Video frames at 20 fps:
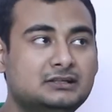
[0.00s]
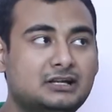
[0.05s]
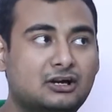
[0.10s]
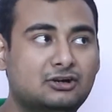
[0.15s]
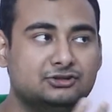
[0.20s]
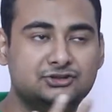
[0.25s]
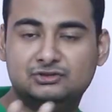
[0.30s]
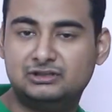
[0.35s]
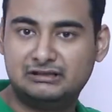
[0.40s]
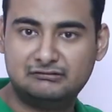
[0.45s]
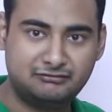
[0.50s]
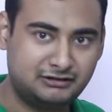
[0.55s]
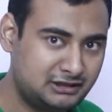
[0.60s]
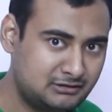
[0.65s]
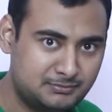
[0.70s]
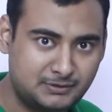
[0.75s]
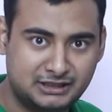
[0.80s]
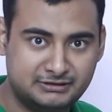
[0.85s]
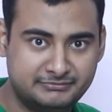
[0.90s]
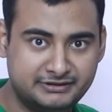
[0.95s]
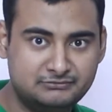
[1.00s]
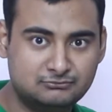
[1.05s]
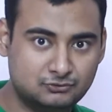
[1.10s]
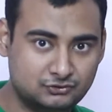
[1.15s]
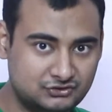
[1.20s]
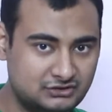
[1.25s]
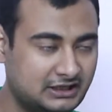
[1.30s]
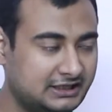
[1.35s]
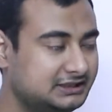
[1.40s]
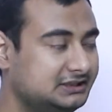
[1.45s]
now you live in an apartment
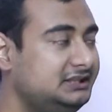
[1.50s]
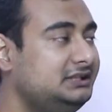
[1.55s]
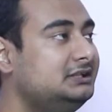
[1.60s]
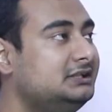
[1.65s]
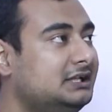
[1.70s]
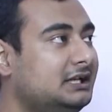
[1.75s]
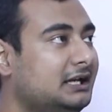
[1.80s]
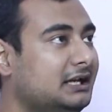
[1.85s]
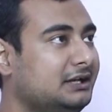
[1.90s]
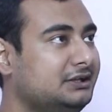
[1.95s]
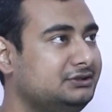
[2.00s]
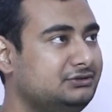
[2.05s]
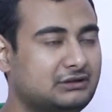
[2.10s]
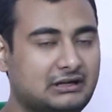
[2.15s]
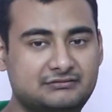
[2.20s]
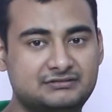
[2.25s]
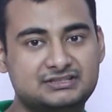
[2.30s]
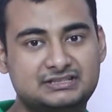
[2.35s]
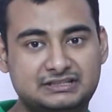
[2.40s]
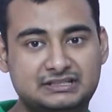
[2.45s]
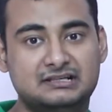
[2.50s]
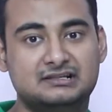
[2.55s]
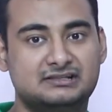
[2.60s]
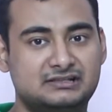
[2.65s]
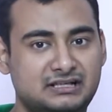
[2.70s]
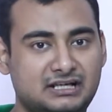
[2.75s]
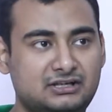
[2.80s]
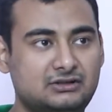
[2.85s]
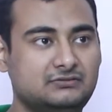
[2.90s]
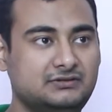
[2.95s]
most likely and you have a serious
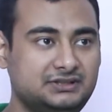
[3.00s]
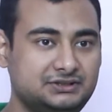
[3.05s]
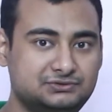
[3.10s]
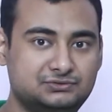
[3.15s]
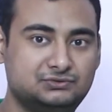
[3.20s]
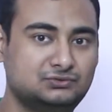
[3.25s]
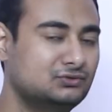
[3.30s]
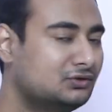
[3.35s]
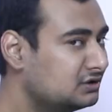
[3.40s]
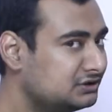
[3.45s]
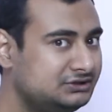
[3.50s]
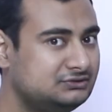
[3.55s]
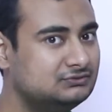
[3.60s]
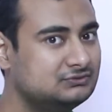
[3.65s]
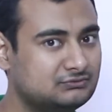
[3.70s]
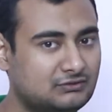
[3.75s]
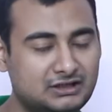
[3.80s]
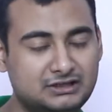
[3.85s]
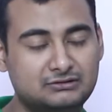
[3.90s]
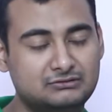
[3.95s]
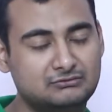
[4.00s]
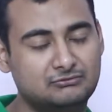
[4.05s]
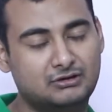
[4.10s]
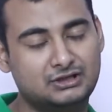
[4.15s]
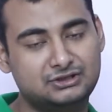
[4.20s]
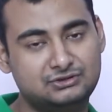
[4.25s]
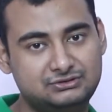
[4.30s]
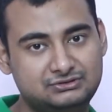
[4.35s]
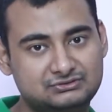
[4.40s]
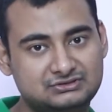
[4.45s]
scenario where you do not use one
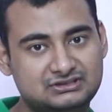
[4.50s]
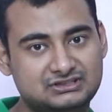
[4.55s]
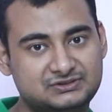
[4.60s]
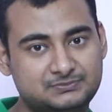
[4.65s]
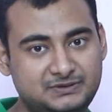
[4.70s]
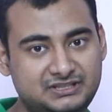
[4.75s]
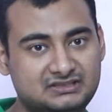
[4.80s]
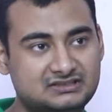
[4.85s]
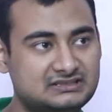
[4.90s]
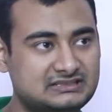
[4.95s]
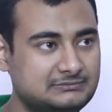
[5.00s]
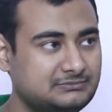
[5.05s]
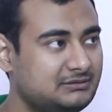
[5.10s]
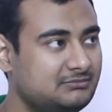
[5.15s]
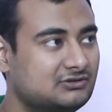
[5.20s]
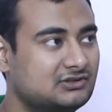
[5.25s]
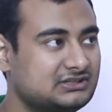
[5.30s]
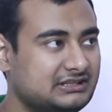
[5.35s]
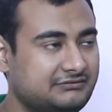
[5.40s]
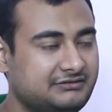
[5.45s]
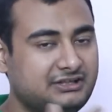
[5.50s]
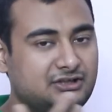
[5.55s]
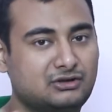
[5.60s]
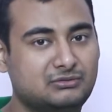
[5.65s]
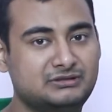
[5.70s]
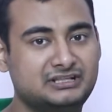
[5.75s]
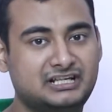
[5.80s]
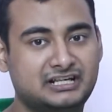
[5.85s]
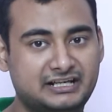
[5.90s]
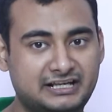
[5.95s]
want to use speakers simply because every
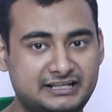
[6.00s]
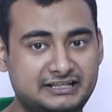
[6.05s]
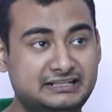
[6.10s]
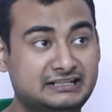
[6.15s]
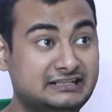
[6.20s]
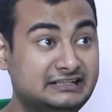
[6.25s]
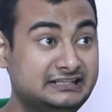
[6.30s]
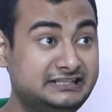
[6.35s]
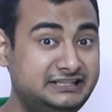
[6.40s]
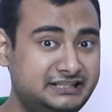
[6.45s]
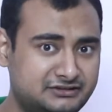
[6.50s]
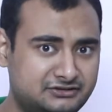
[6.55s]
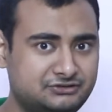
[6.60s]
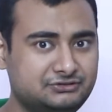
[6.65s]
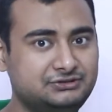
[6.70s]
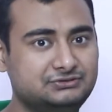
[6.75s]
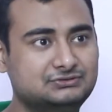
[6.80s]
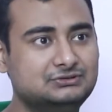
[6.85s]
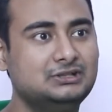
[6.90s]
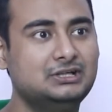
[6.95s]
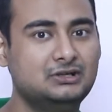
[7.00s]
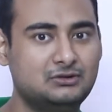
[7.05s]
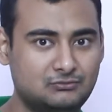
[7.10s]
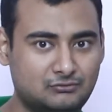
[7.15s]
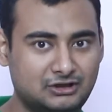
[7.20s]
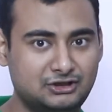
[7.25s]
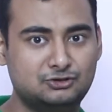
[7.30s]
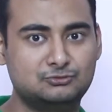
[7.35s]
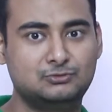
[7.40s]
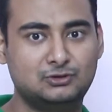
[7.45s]
tom dick and harry near to you
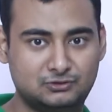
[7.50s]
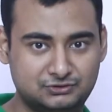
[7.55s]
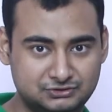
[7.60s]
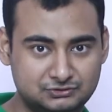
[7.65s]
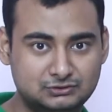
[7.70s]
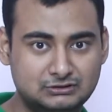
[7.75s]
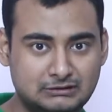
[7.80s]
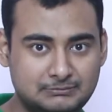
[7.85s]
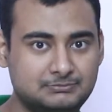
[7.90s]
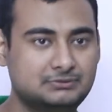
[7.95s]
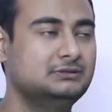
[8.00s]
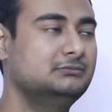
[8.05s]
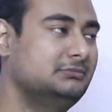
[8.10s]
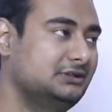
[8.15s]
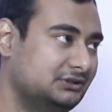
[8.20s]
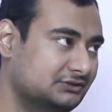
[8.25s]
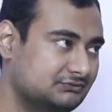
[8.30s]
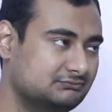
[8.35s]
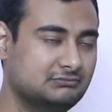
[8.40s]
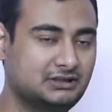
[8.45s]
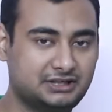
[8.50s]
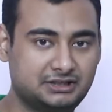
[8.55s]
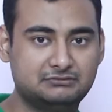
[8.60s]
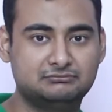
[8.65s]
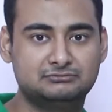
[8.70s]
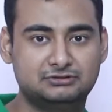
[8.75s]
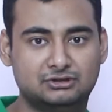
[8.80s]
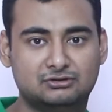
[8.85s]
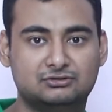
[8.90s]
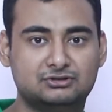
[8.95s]
want to blow you up because
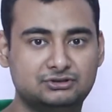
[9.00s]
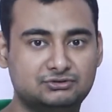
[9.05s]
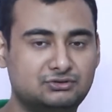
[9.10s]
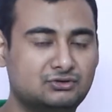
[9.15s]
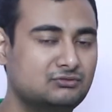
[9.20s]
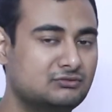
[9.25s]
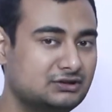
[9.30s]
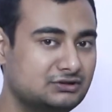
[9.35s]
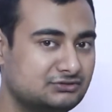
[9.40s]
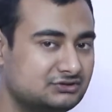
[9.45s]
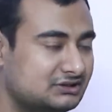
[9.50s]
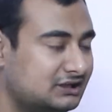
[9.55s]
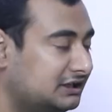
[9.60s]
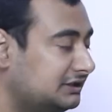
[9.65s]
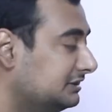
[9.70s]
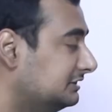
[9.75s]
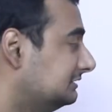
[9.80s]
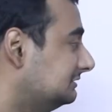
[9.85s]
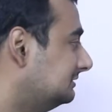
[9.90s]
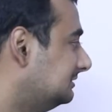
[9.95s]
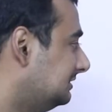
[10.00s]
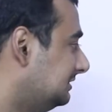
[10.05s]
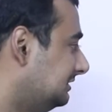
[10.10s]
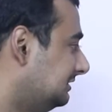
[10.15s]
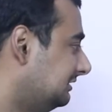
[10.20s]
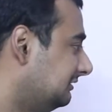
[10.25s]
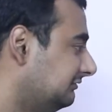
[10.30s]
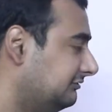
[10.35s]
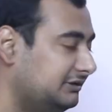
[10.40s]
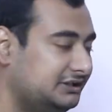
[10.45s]
again you know you don't want to start a,
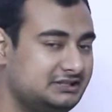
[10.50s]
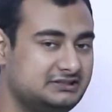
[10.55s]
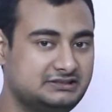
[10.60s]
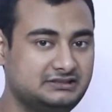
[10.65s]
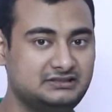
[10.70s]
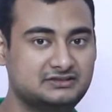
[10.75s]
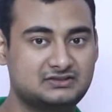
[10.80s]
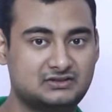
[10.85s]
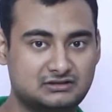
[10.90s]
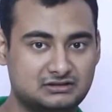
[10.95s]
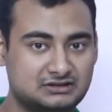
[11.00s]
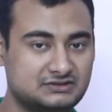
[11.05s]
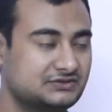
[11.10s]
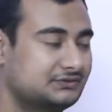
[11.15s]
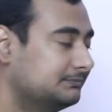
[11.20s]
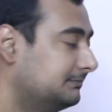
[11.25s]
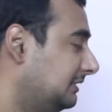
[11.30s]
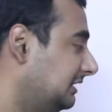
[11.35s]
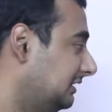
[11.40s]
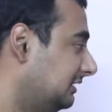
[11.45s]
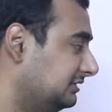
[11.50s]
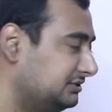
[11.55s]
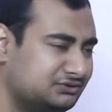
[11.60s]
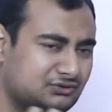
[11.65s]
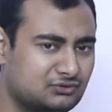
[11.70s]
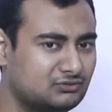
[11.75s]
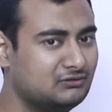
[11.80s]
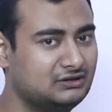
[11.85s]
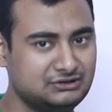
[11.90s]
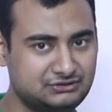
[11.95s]
a very serious ruckus uh, you
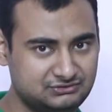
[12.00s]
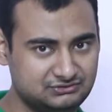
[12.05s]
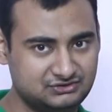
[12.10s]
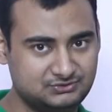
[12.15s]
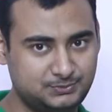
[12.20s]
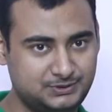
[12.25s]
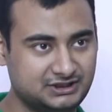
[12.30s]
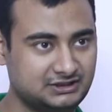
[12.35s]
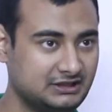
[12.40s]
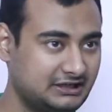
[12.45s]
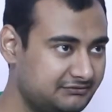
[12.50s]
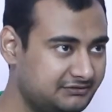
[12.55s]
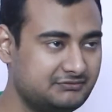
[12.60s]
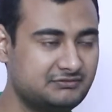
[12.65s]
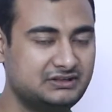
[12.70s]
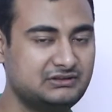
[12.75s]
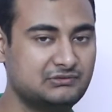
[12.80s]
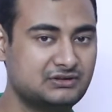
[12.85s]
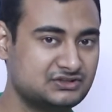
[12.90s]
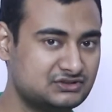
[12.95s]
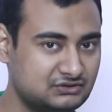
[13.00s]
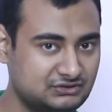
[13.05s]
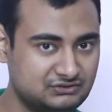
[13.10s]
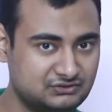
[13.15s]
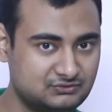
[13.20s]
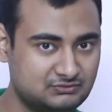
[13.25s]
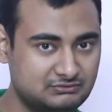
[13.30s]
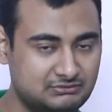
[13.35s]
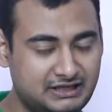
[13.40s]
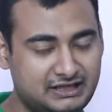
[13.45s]
don't want to use speaker everybody wants to
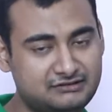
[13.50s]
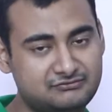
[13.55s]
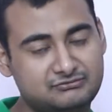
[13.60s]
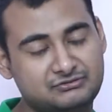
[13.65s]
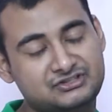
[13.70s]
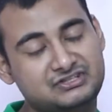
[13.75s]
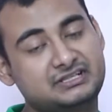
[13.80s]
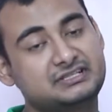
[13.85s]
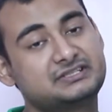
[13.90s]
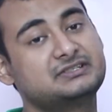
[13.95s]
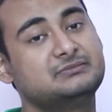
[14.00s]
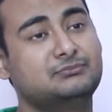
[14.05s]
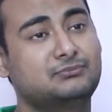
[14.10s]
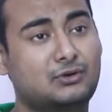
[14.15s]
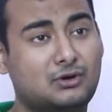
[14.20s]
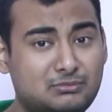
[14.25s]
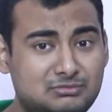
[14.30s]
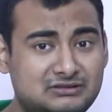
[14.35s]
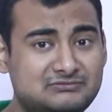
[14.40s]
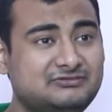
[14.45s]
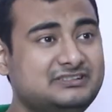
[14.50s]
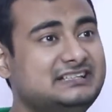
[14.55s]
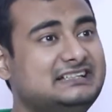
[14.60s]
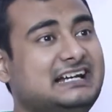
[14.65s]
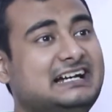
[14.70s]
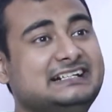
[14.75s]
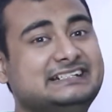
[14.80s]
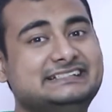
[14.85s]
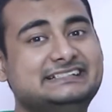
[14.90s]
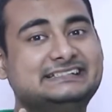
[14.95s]
use headsets problem with
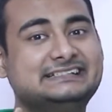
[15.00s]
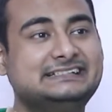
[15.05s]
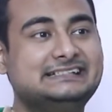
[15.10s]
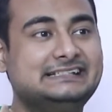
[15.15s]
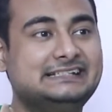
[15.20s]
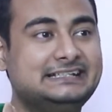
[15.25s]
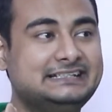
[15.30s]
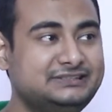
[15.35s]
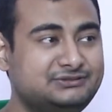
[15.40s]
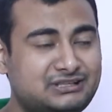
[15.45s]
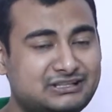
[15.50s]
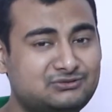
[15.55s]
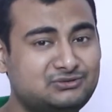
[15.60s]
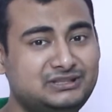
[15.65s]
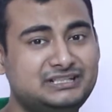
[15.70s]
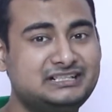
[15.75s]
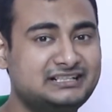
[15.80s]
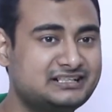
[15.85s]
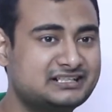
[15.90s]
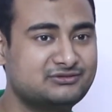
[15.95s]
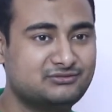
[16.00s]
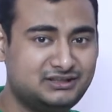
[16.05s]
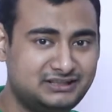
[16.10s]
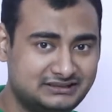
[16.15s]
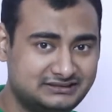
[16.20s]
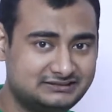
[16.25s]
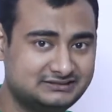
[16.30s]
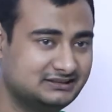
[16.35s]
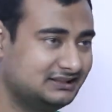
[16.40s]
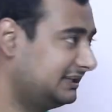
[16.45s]
that is you can only connect
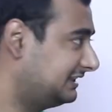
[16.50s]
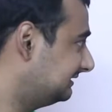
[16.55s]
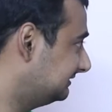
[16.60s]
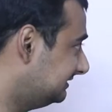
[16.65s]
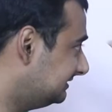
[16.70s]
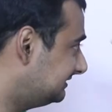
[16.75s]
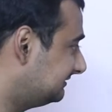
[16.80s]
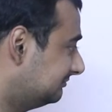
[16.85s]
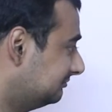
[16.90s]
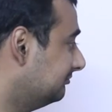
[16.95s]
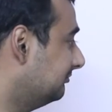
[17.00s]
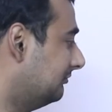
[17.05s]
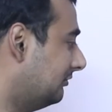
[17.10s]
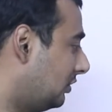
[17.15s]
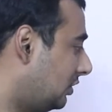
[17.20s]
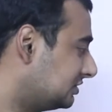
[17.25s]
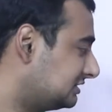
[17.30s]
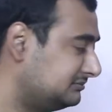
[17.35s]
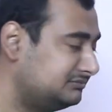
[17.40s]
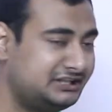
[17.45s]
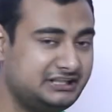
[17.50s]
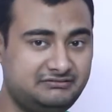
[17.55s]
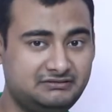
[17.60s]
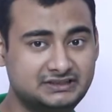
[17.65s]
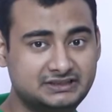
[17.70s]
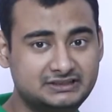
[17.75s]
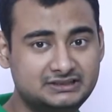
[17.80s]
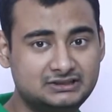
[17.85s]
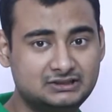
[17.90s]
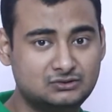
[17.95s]
one like this awesome
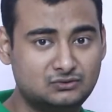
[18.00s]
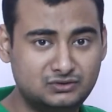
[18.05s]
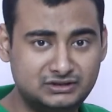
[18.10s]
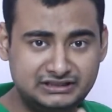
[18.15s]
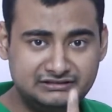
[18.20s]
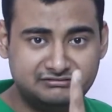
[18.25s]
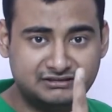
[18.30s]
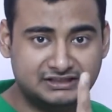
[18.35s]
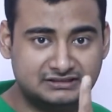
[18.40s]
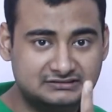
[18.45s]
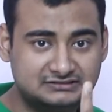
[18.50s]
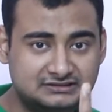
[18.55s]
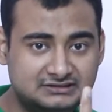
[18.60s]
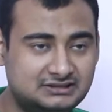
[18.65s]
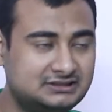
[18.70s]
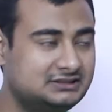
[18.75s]
tv only one